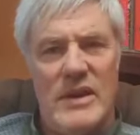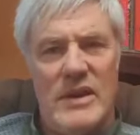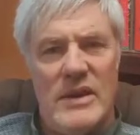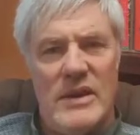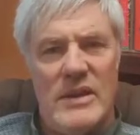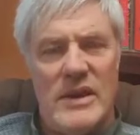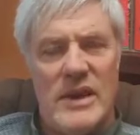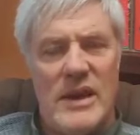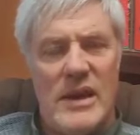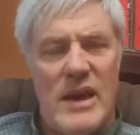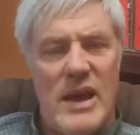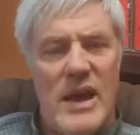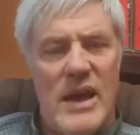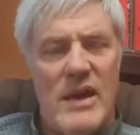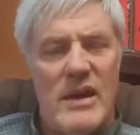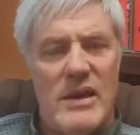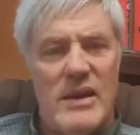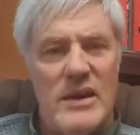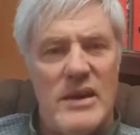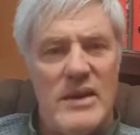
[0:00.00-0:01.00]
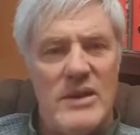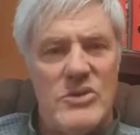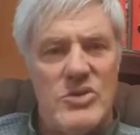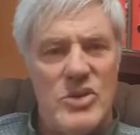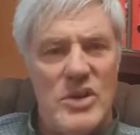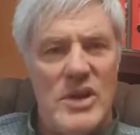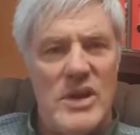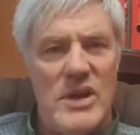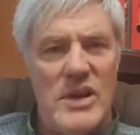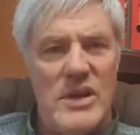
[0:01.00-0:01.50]
The cloud
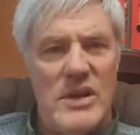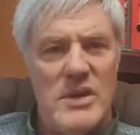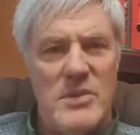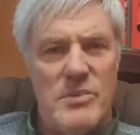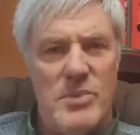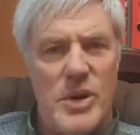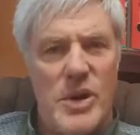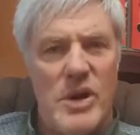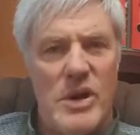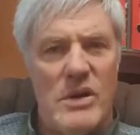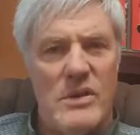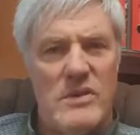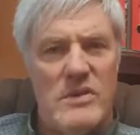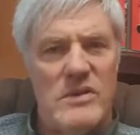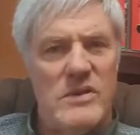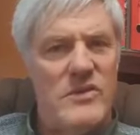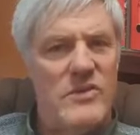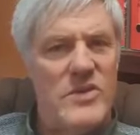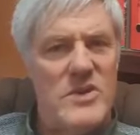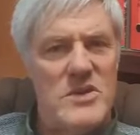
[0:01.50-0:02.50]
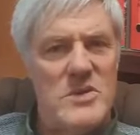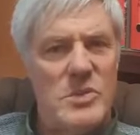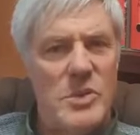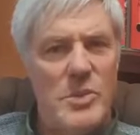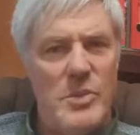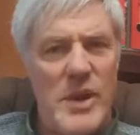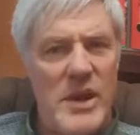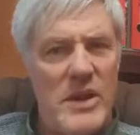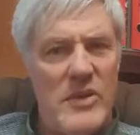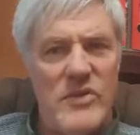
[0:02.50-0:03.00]
literally departs. The visible
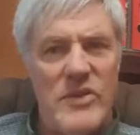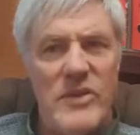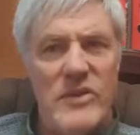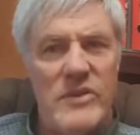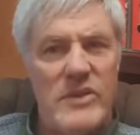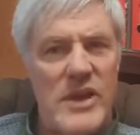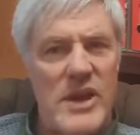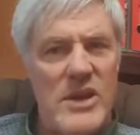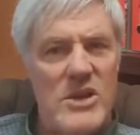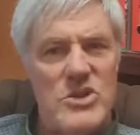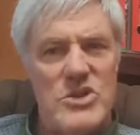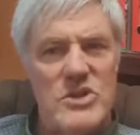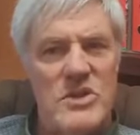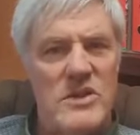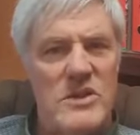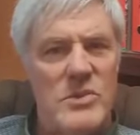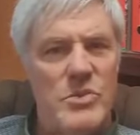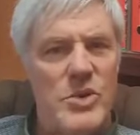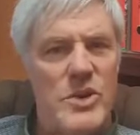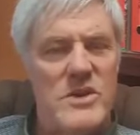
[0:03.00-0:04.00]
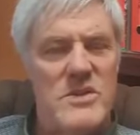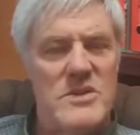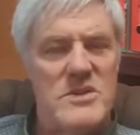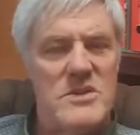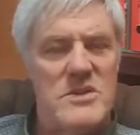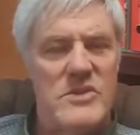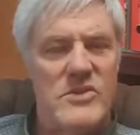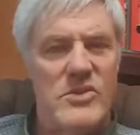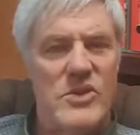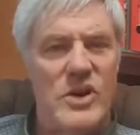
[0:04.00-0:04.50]
manifestation of the
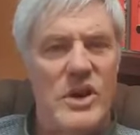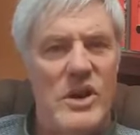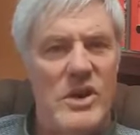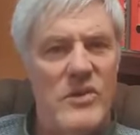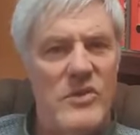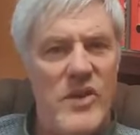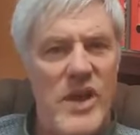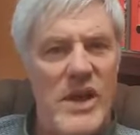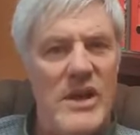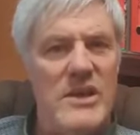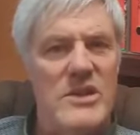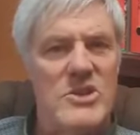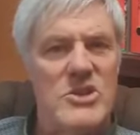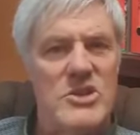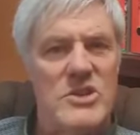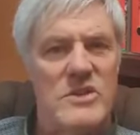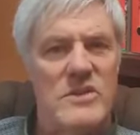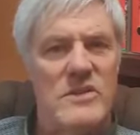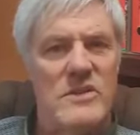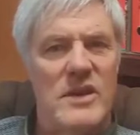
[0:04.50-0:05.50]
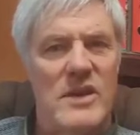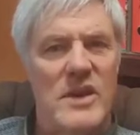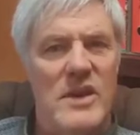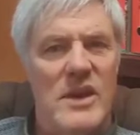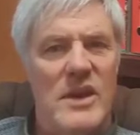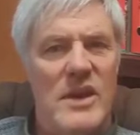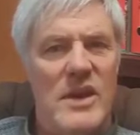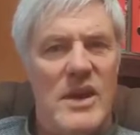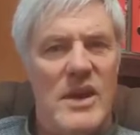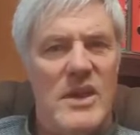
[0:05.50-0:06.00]
presence of God vanishes.
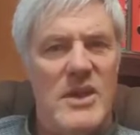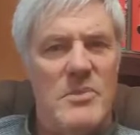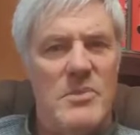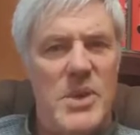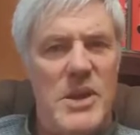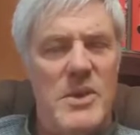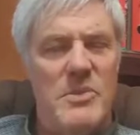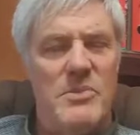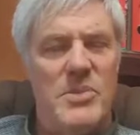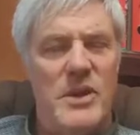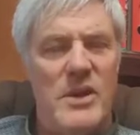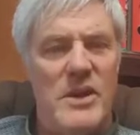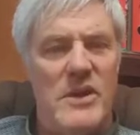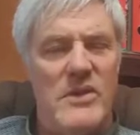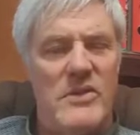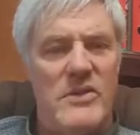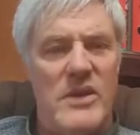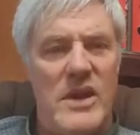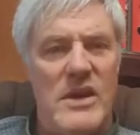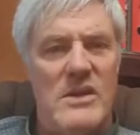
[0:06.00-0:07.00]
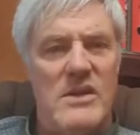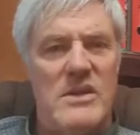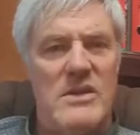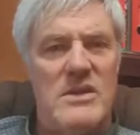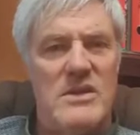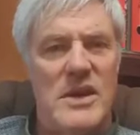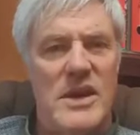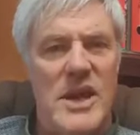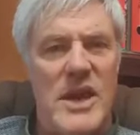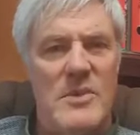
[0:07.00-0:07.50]
And the people are sent
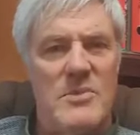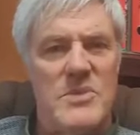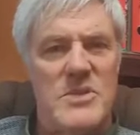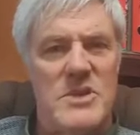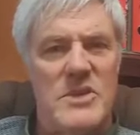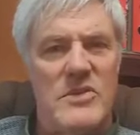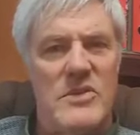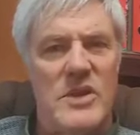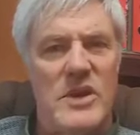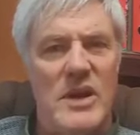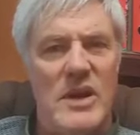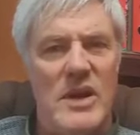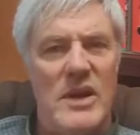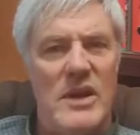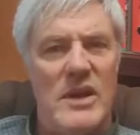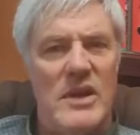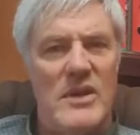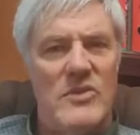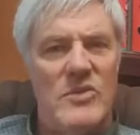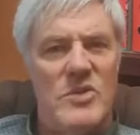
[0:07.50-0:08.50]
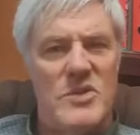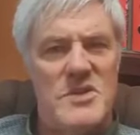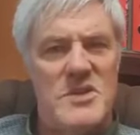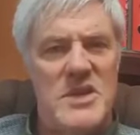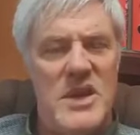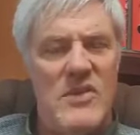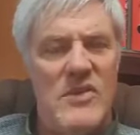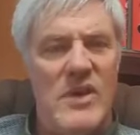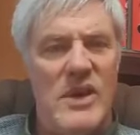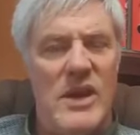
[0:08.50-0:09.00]
into captivity for
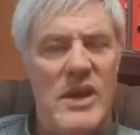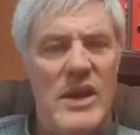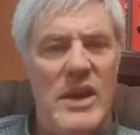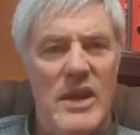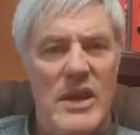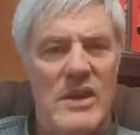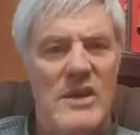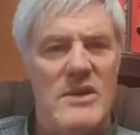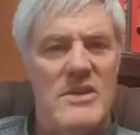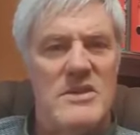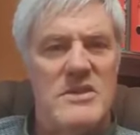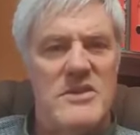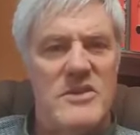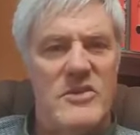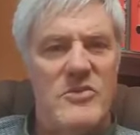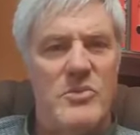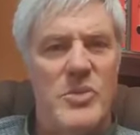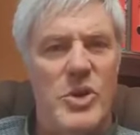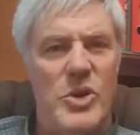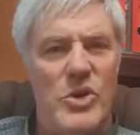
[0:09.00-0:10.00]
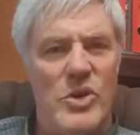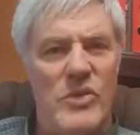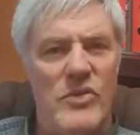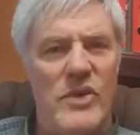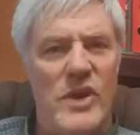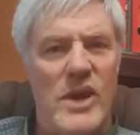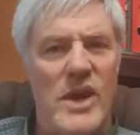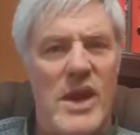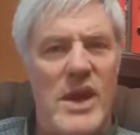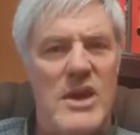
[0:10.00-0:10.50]
70 years of
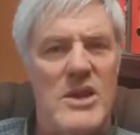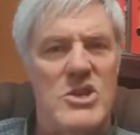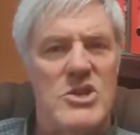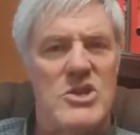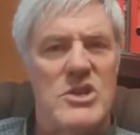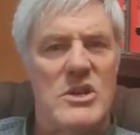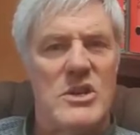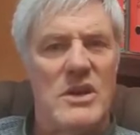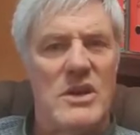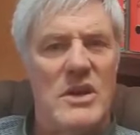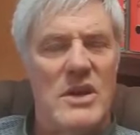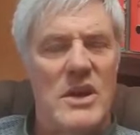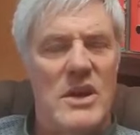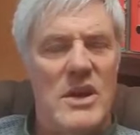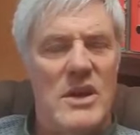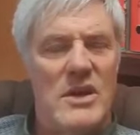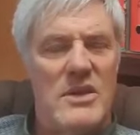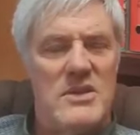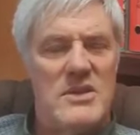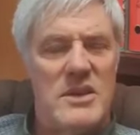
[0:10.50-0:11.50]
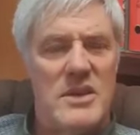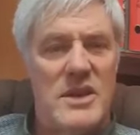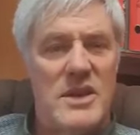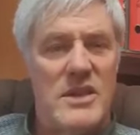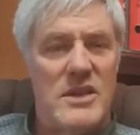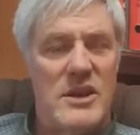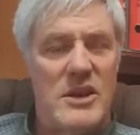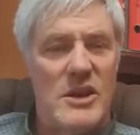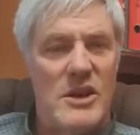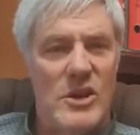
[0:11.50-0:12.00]
purification so
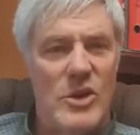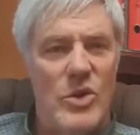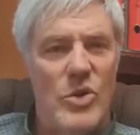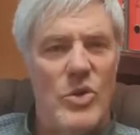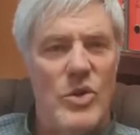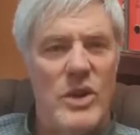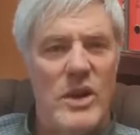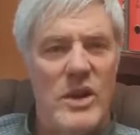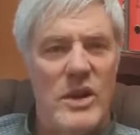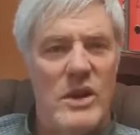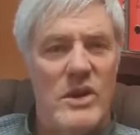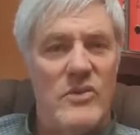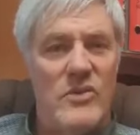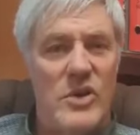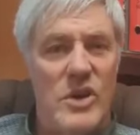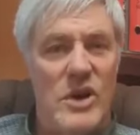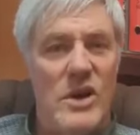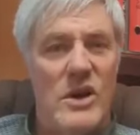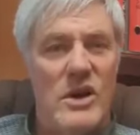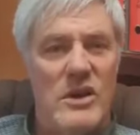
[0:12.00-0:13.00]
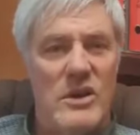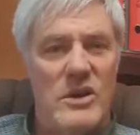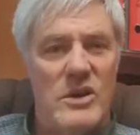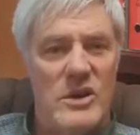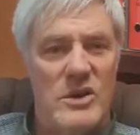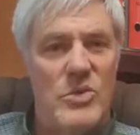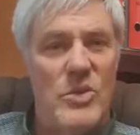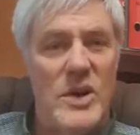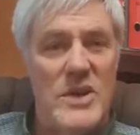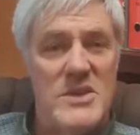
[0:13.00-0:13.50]
that the glory of God
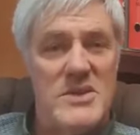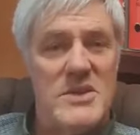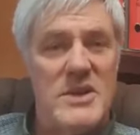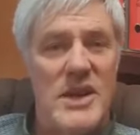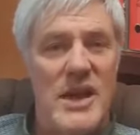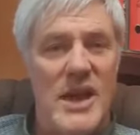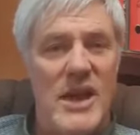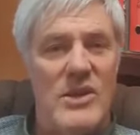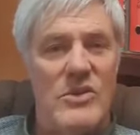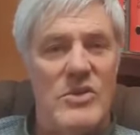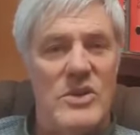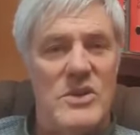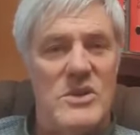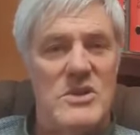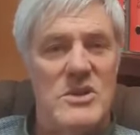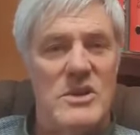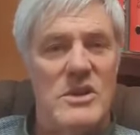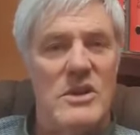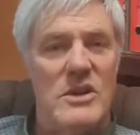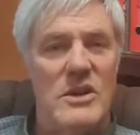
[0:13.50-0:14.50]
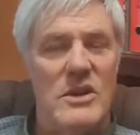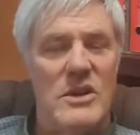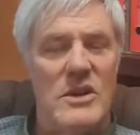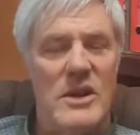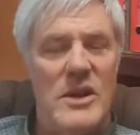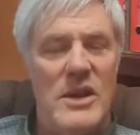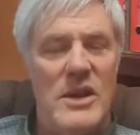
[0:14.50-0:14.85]
could once again return.